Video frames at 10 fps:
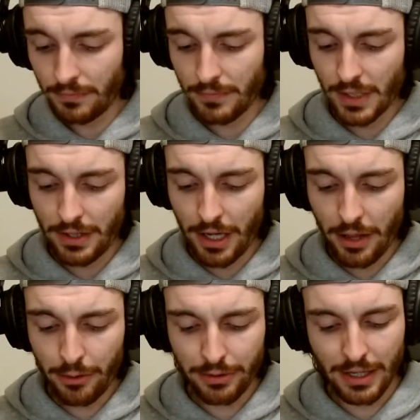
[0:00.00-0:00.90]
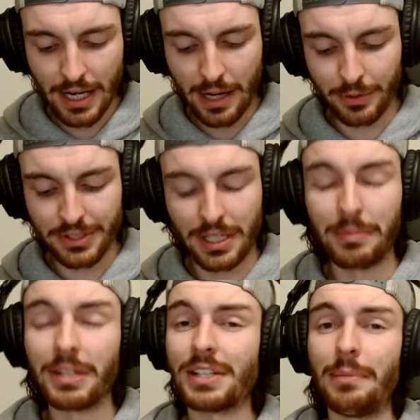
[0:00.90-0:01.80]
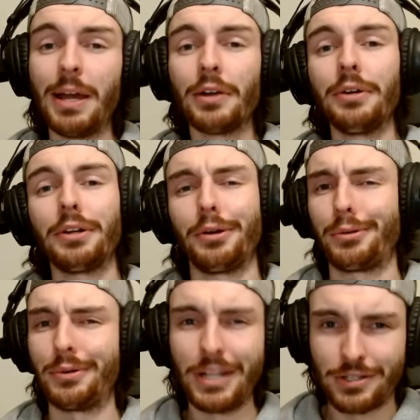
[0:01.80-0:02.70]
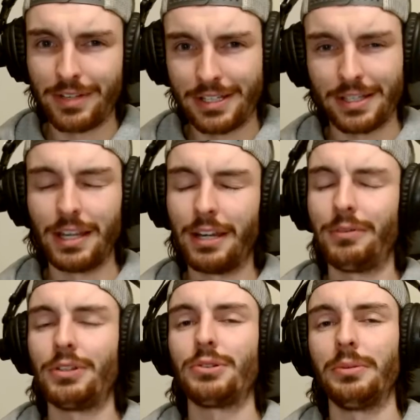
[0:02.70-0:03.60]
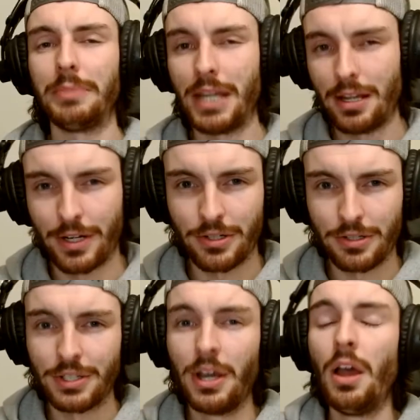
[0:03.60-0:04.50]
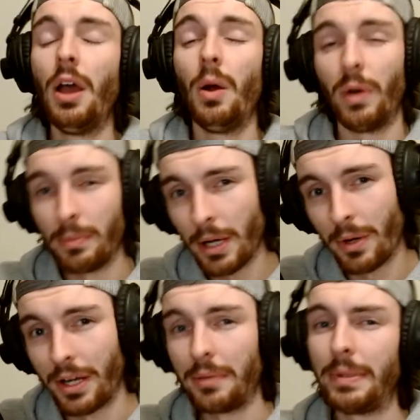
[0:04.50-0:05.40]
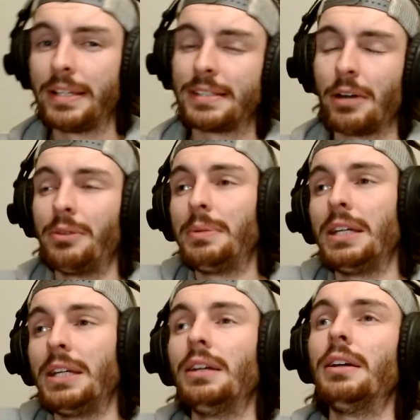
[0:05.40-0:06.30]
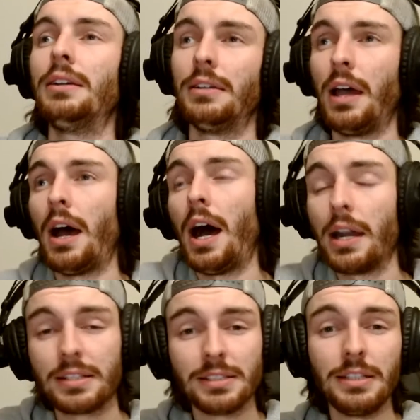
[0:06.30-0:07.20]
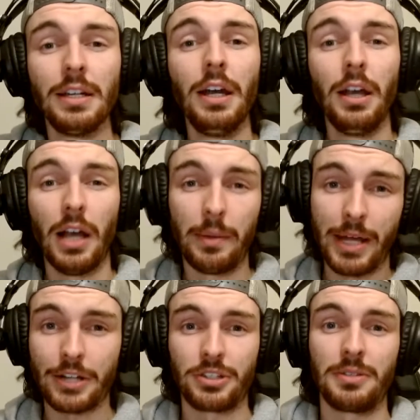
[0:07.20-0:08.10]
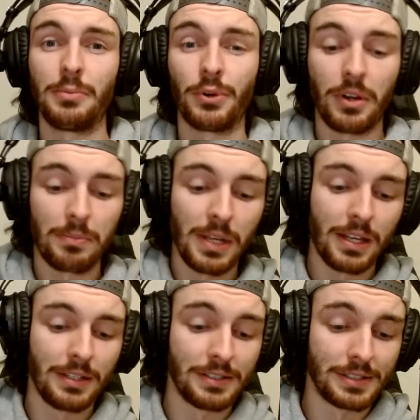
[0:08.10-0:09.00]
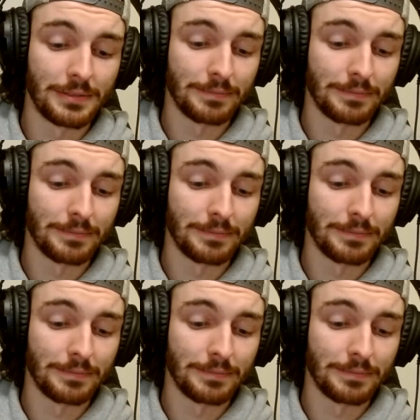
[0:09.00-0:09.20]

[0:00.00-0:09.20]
The other thing I will say, because I'm not going to go through each of these individual mini adventures one by one, because that would be honestly obnoxious and boring, because